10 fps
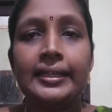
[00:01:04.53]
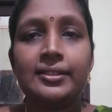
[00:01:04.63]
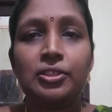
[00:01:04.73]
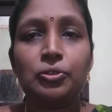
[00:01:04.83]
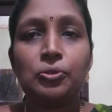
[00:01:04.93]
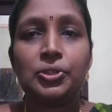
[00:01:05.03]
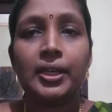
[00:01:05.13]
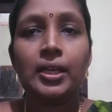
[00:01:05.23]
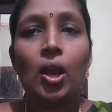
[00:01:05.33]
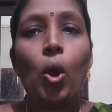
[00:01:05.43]

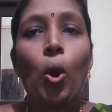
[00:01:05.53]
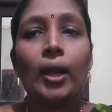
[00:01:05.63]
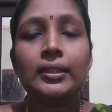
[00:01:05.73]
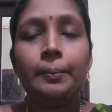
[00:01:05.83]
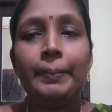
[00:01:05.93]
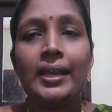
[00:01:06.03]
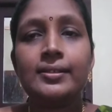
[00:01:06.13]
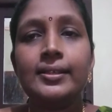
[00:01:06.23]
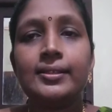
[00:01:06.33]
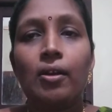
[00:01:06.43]
institution on the
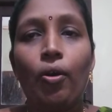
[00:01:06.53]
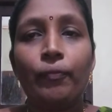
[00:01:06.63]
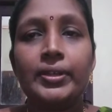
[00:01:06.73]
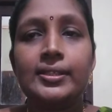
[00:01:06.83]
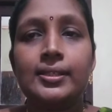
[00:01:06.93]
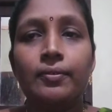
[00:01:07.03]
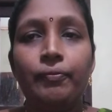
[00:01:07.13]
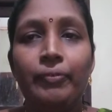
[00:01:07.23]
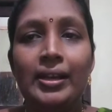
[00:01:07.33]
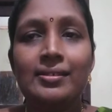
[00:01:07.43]
basis of its
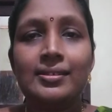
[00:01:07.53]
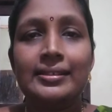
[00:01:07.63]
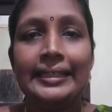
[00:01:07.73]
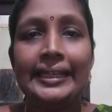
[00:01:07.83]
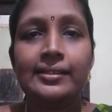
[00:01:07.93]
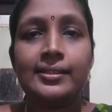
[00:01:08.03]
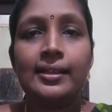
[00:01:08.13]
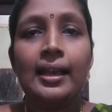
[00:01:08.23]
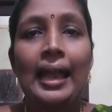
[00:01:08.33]
felt needs